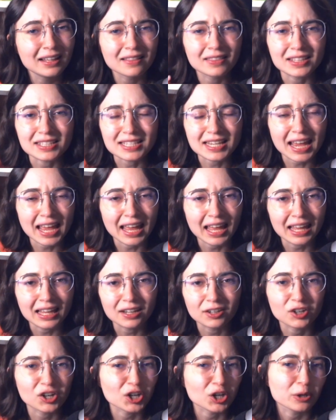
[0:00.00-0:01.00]
the
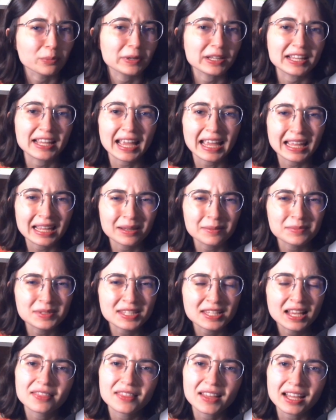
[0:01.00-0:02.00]
10 Kirby
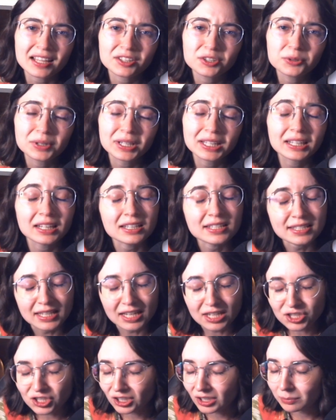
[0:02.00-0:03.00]
games that you can
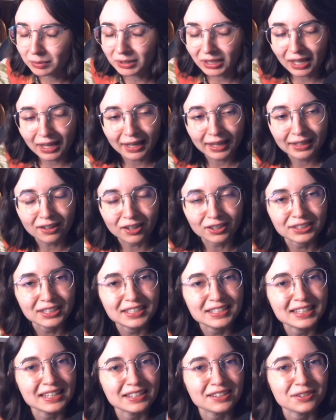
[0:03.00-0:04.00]
essentially play on
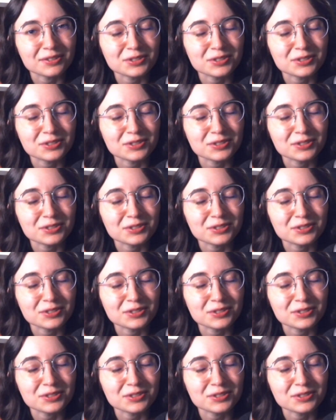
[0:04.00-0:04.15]
Nintendo